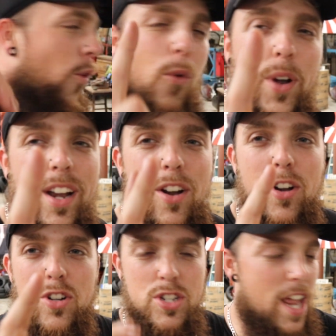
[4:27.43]
rear
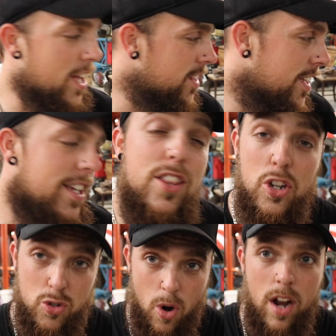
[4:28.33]
deck lid, the
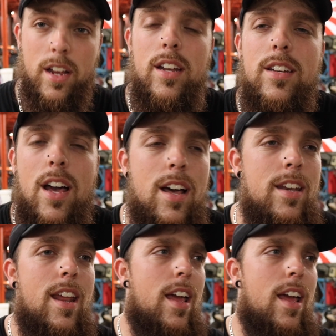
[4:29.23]
trunk done,